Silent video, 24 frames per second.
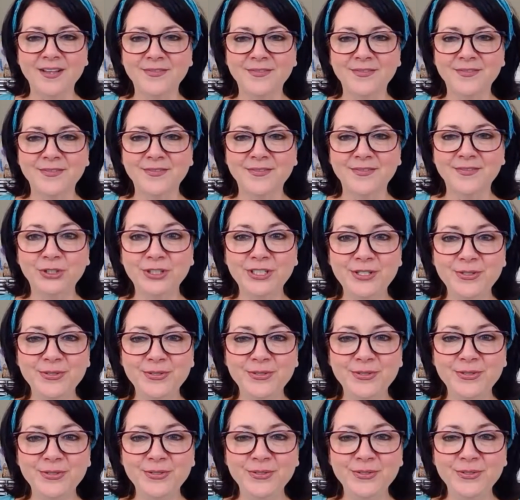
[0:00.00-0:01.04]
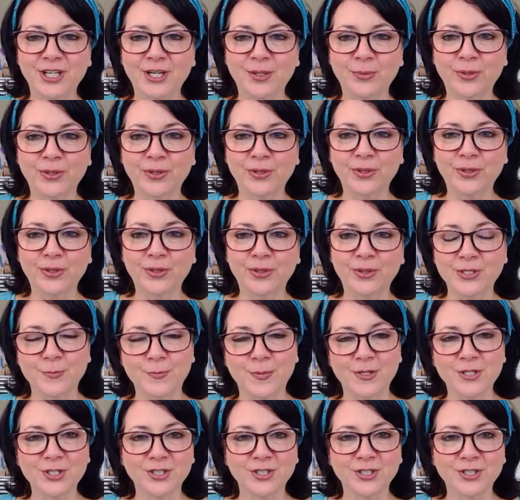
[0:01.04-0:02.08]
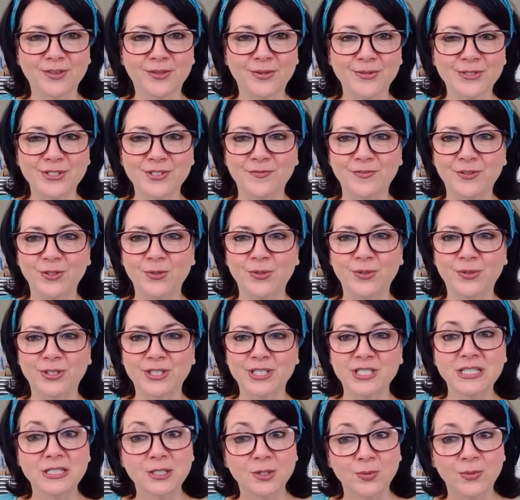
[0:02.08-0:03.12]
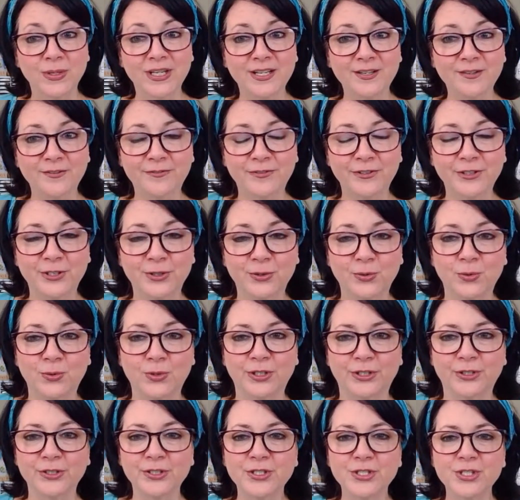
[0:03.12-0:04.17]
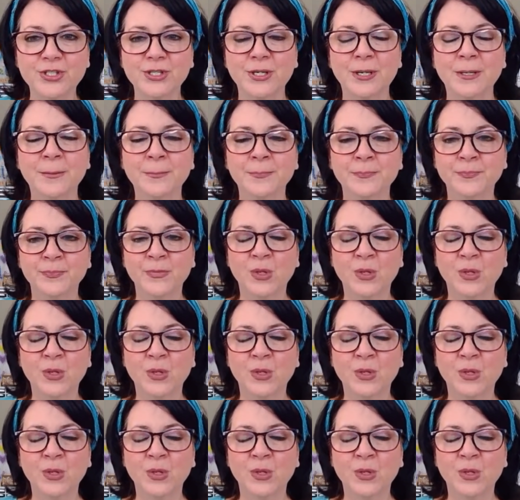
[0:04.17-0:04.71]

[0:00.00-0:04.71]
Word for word: I have some good news to share with you, especially those of you who are still waiting for your orders.